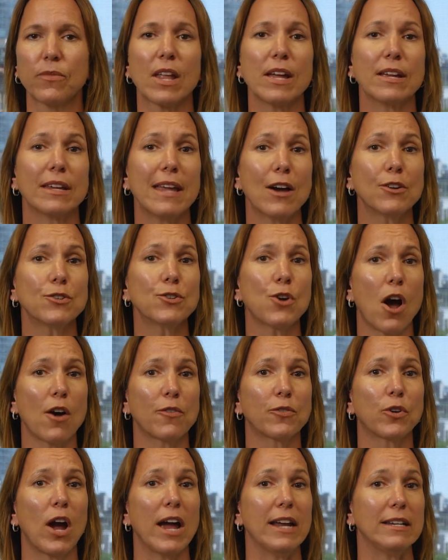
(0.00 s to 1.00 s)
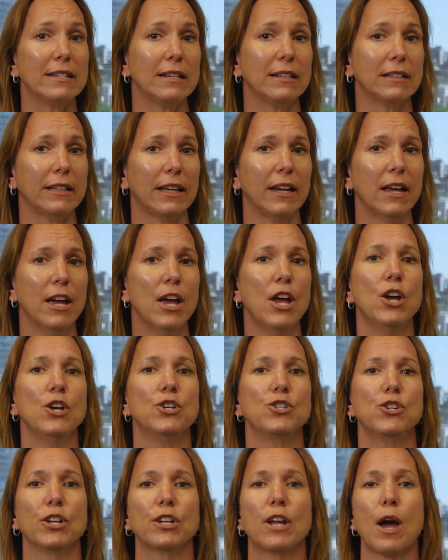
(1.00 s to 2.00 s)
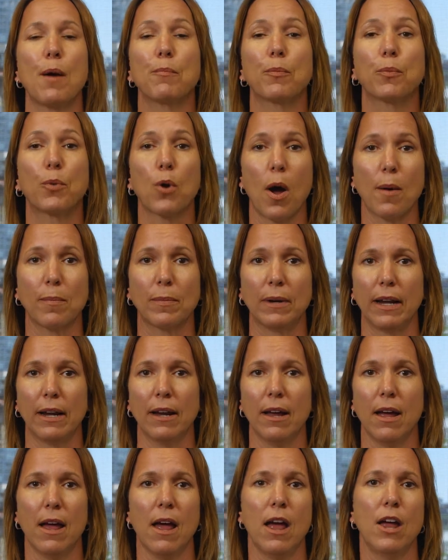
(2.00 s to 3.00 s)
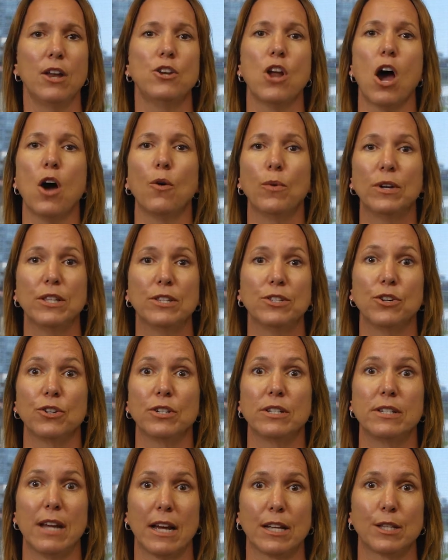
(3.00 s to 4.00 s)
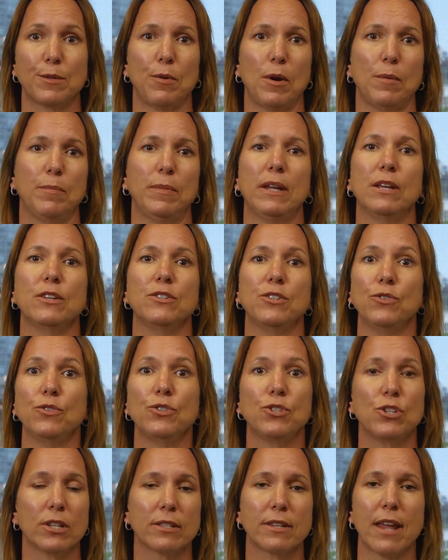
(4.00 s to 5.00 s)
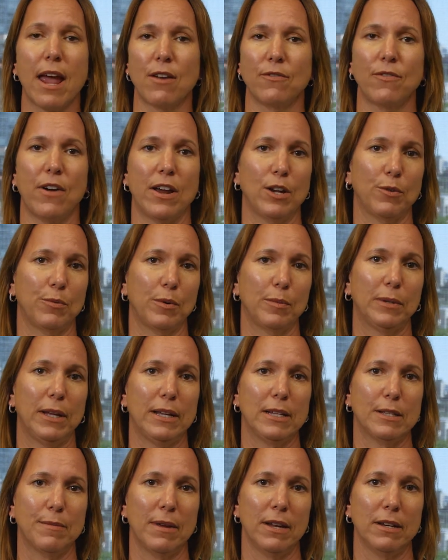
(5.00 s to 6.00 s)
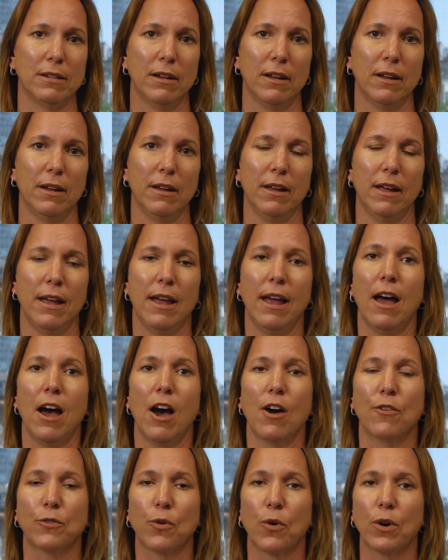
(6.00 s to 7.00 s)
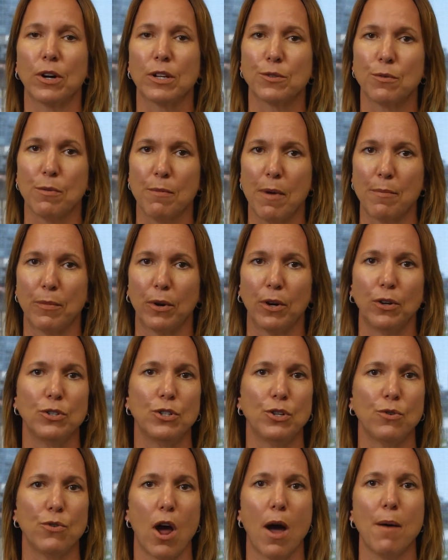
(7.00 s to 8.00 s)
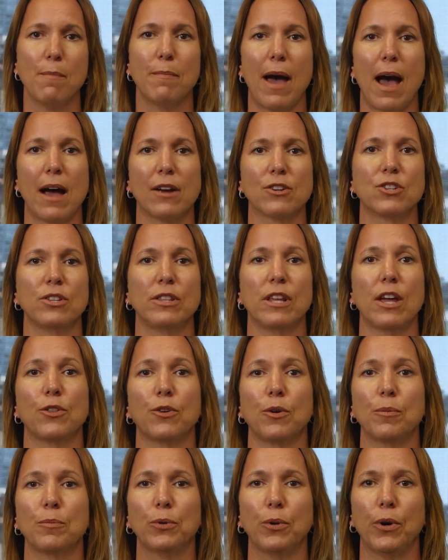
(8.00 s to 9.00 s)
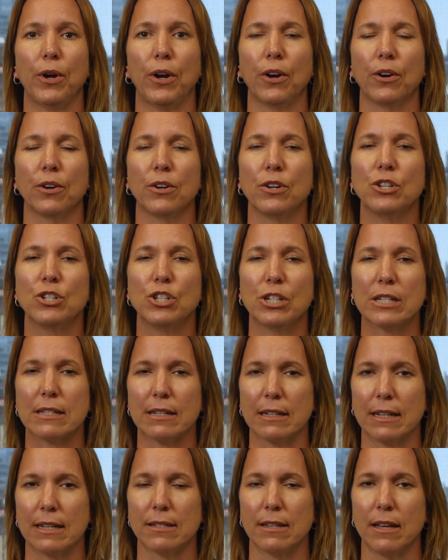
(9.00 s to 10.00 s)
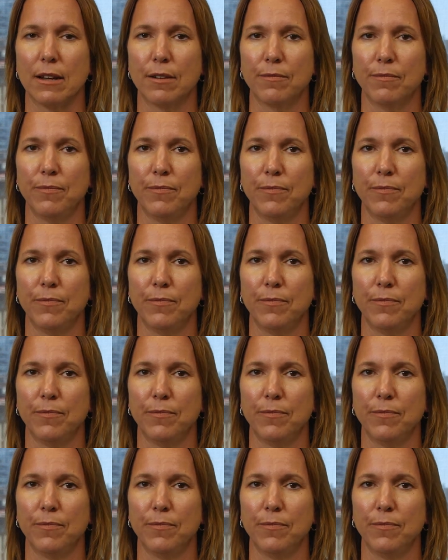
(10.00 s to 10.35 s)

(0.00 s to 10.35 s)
A counteroffer ideally should come promptly, not once you're desperate because you just can't find a replacement. Of course, remember, do not bash the other employer, just listen.